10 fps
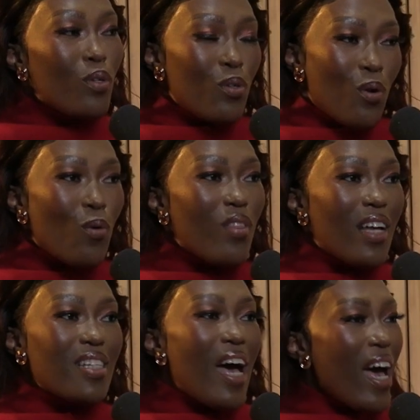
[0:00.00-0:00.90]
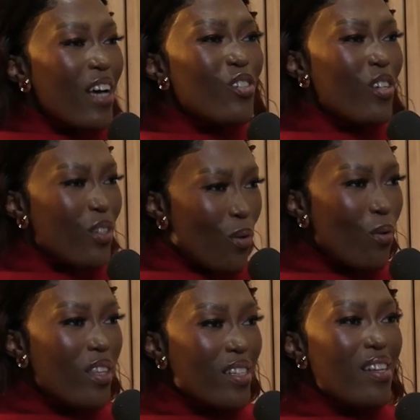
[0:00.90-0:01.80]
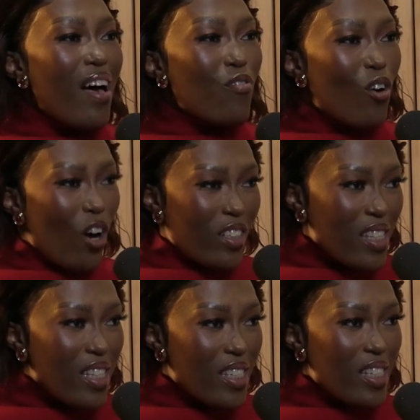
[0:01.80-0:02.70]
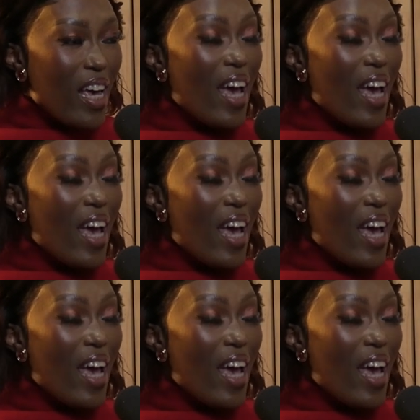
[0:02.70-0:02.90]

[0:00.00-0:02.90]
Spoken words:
will know that I actually know this, I've got this,